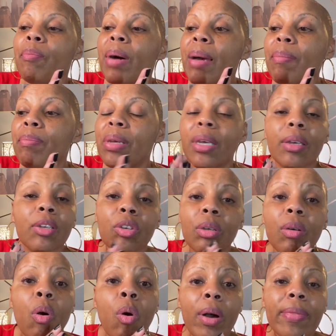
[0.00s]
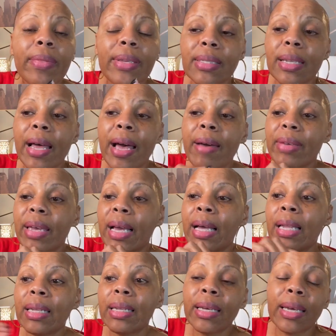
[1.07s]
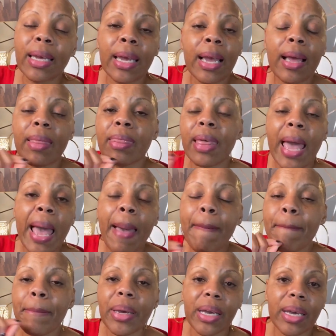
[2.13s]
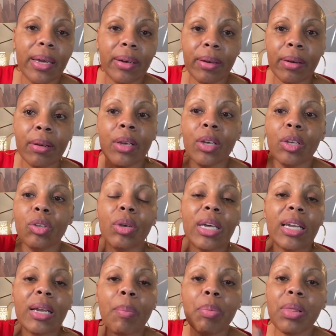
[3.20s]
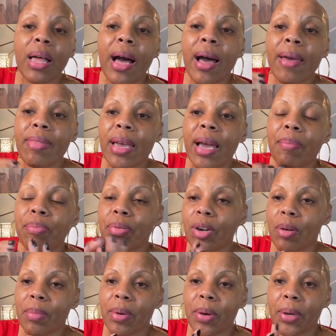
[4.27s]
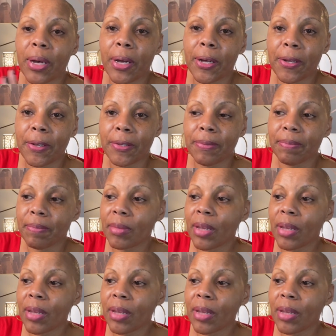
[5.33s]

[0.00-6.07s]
by being on this live and clicking that banner. You can apply that promo code.